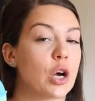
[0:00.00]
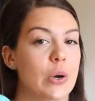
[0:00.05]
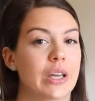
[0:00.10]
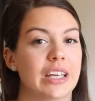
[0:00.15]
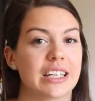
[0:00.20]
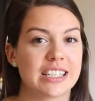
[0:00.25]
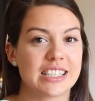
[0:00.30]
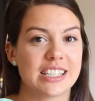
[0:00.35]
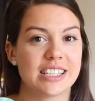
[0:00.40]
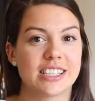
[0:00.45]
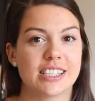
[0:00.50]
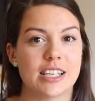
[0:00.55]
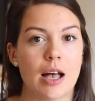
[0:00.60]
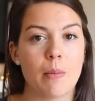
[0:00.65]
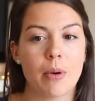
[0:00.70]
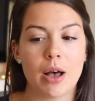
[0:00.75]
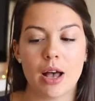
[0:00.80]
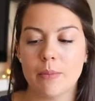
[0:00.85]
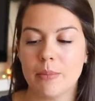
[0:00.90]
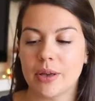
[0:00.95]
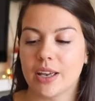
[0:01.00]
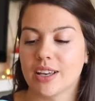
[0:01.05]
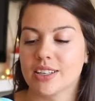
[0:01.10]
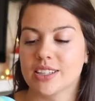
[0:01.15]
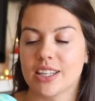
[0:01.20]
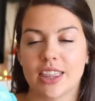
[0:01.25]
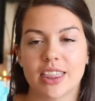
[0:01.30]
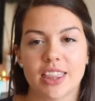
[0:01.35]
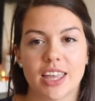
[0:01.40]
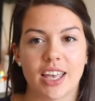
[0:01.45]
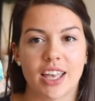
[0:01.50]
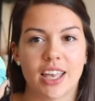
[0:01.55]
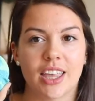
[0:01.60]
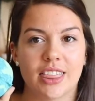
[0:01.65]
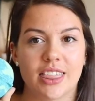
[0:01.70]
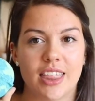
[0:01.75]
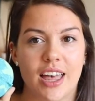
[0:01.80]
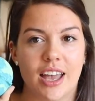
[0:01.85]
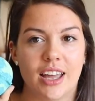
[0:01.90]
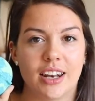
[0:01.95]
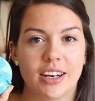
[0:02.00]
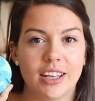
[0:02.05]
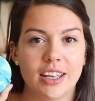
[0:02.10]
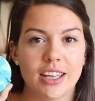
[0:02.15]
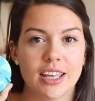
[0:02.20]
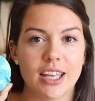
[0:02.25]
going into summer, because I think that